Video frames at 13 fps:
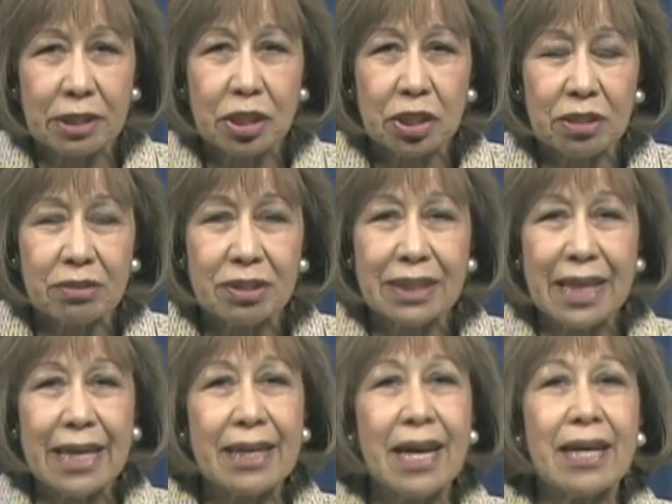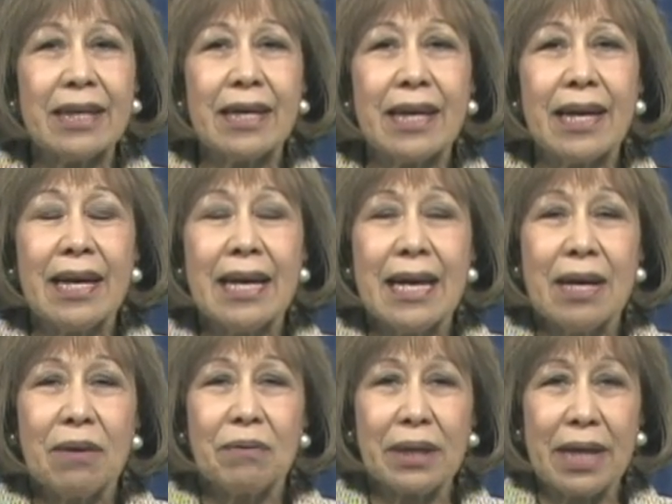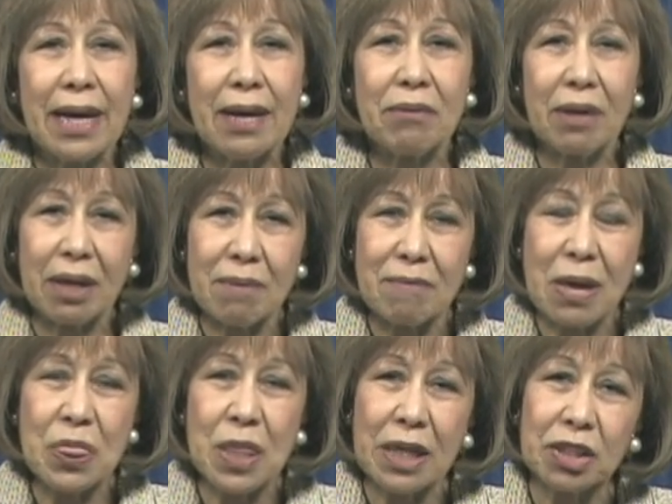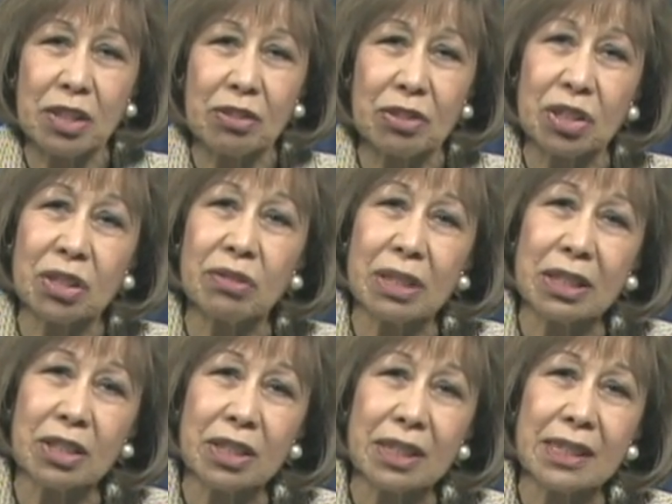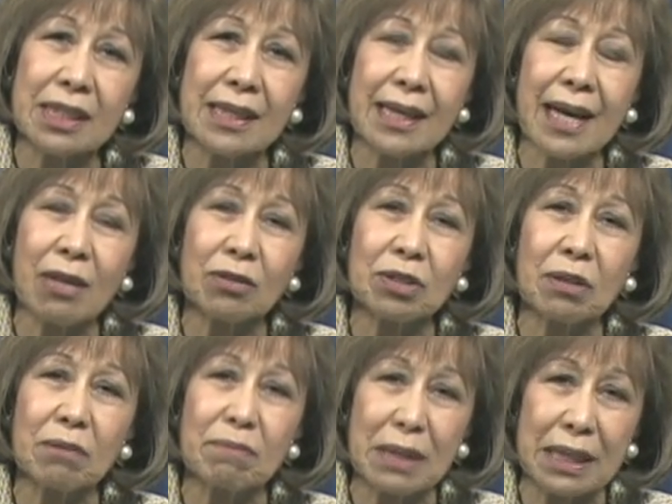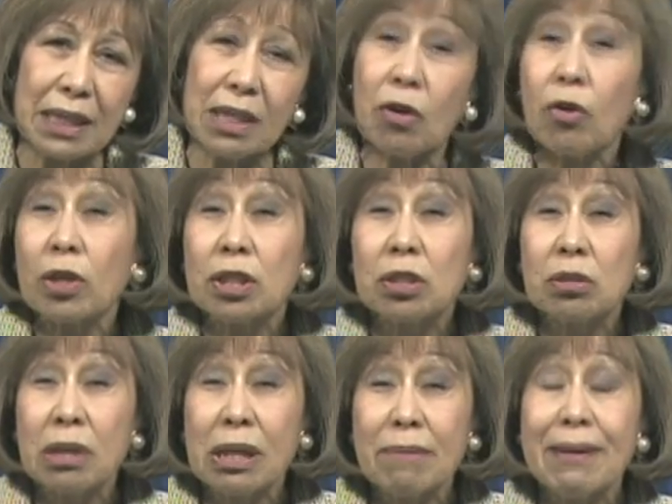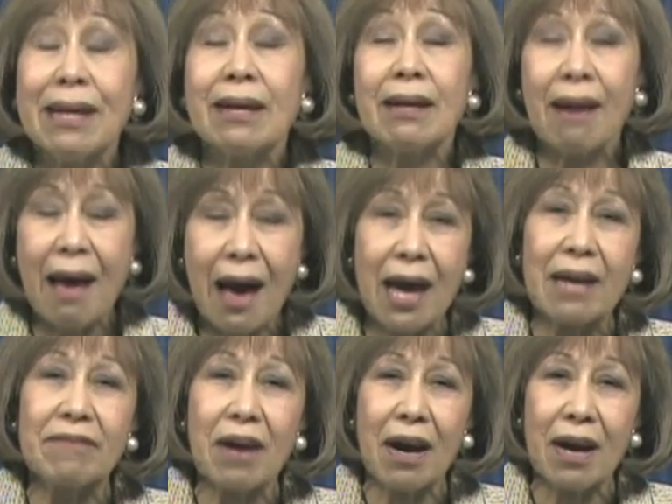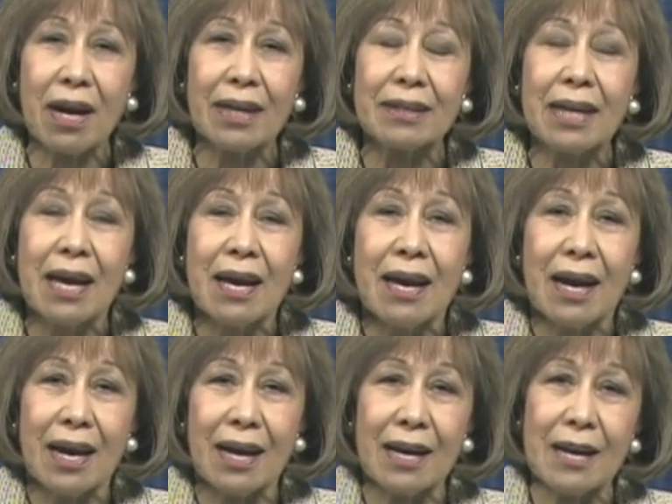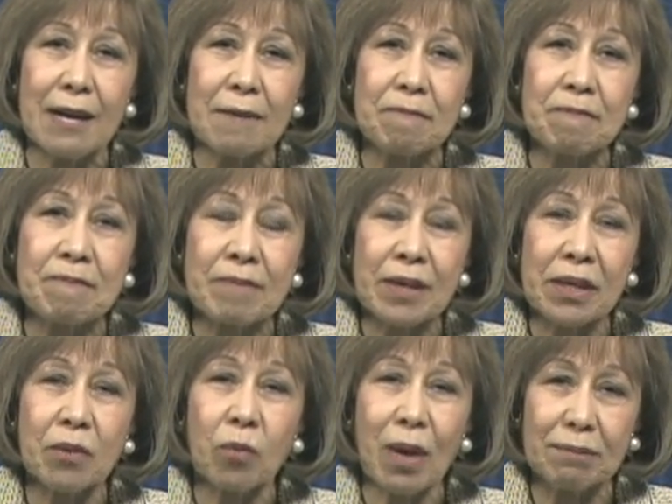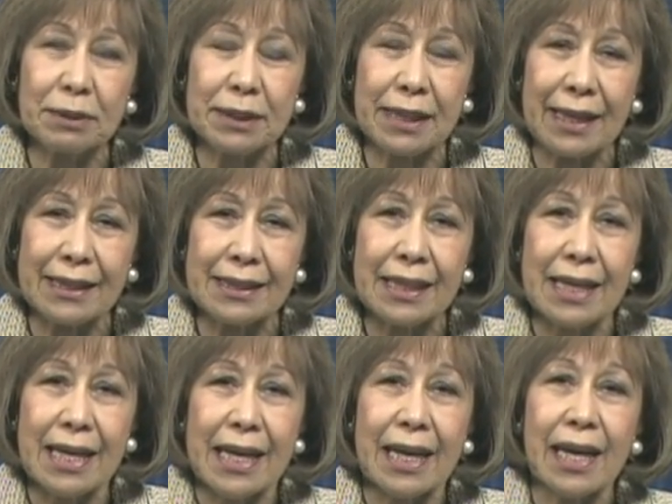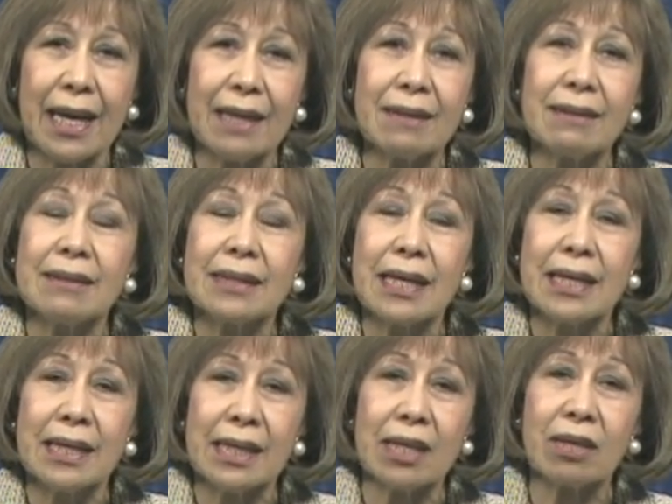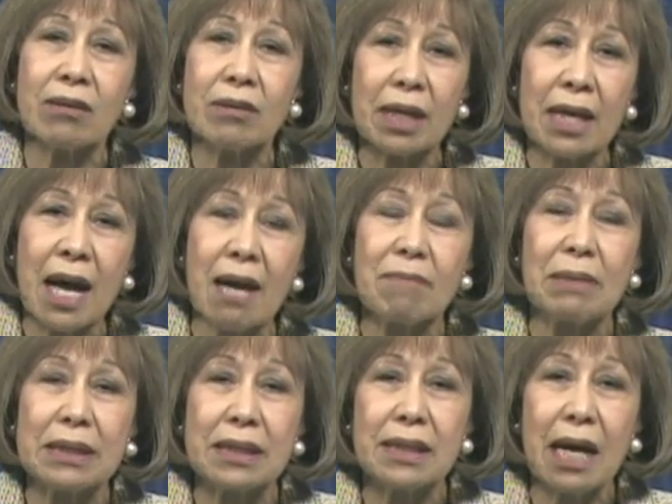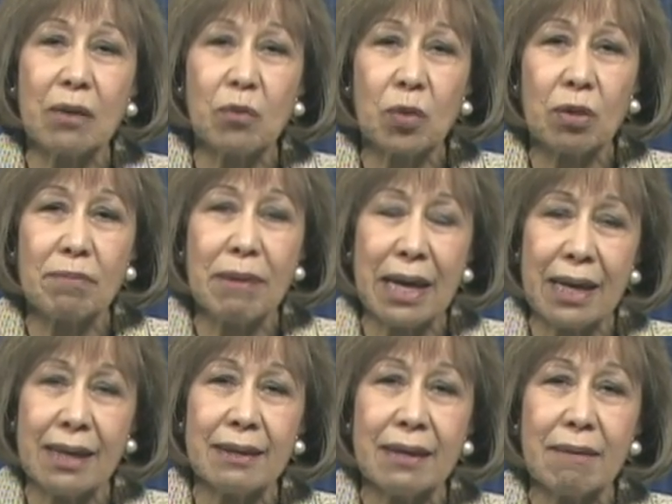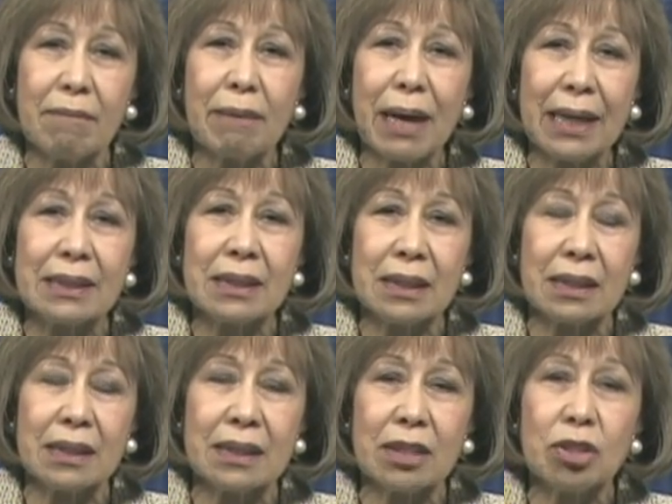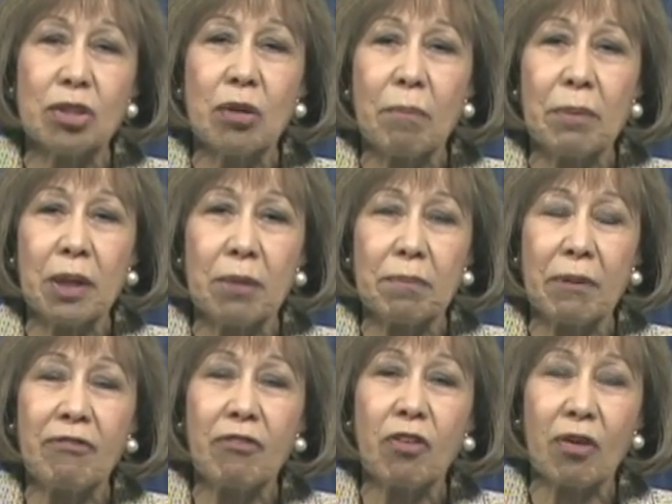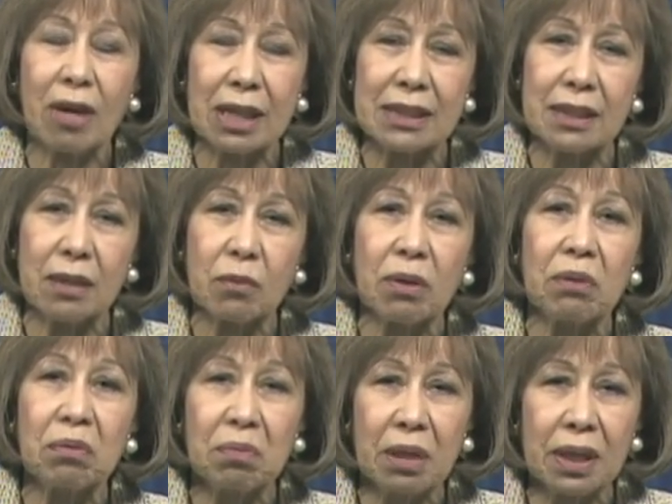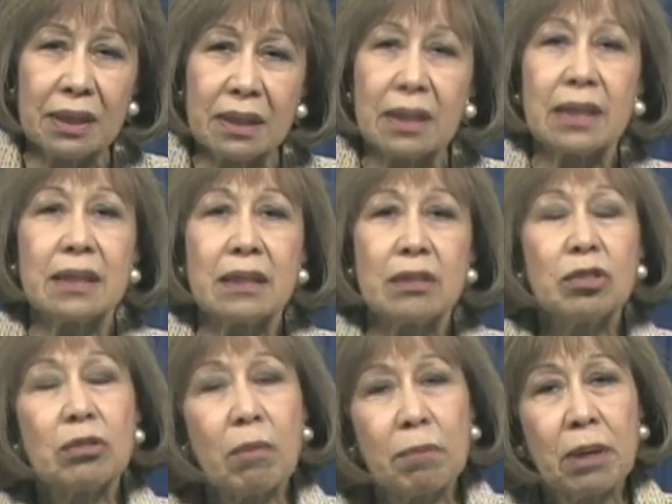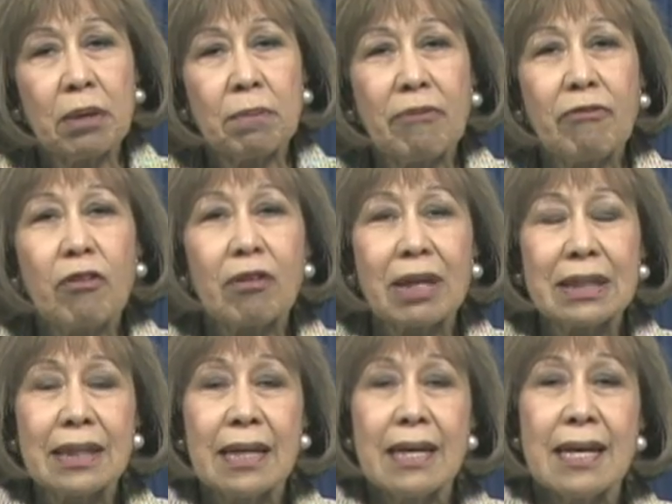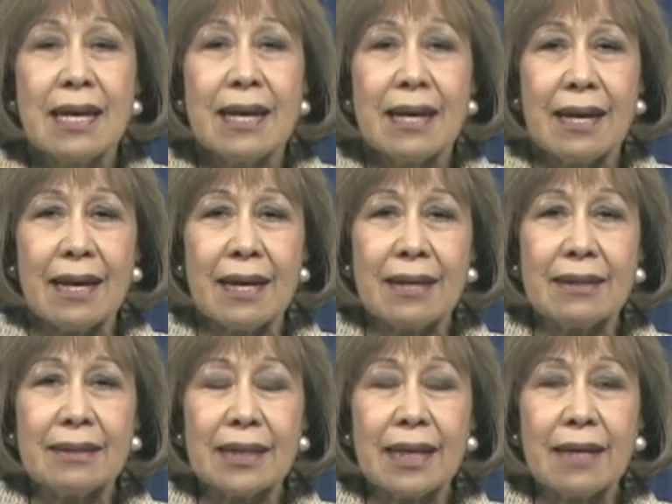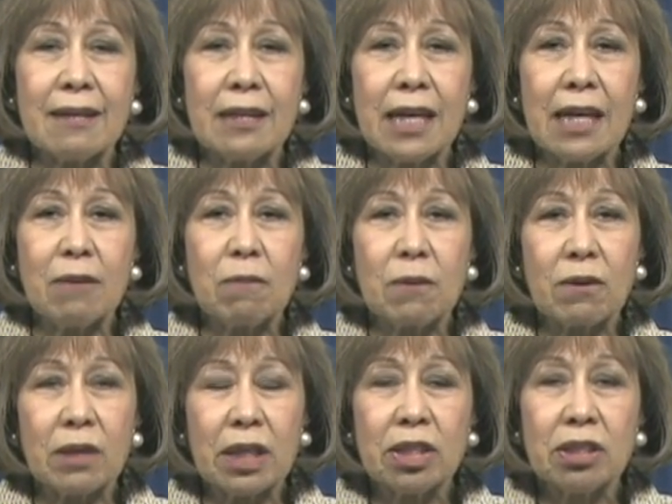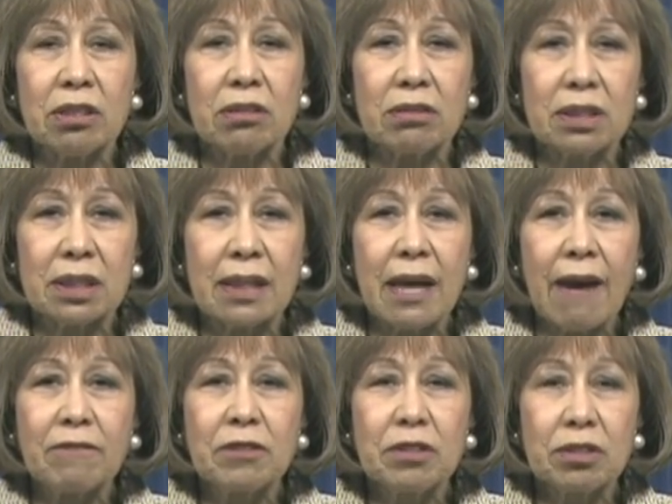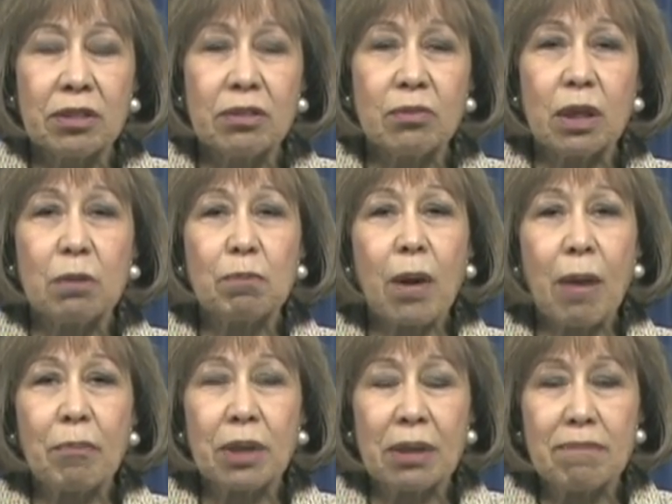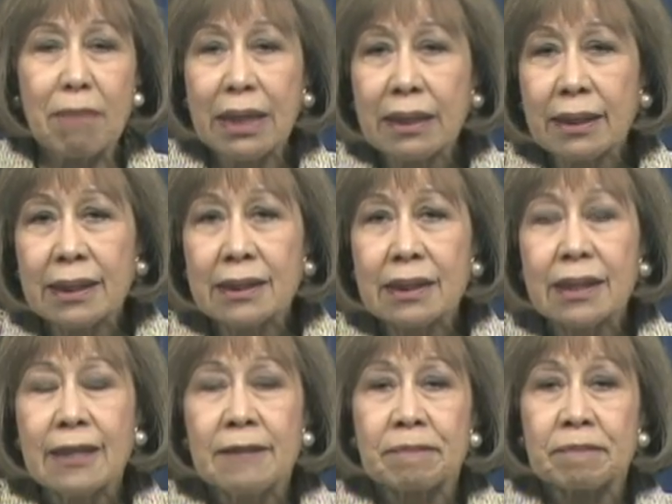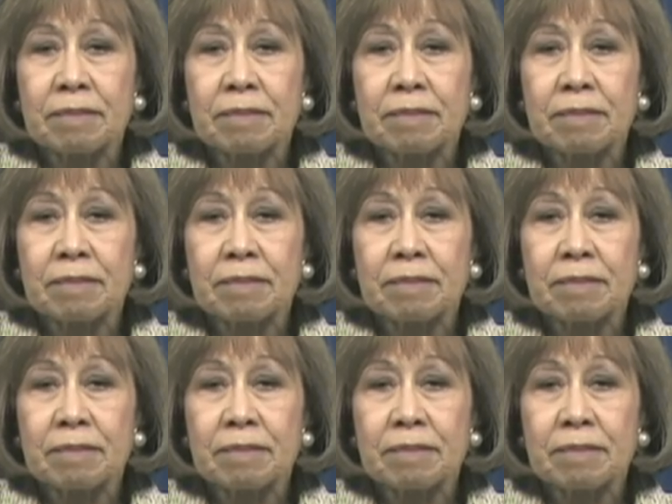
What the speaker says: to issues, and I would recommend that you tune into the city council meeting or stream it live on the website and hear the comments that were made by citizens who appeared before us. There were 3 citizens who appeared before us, and they were issues that have to do with property maintenance,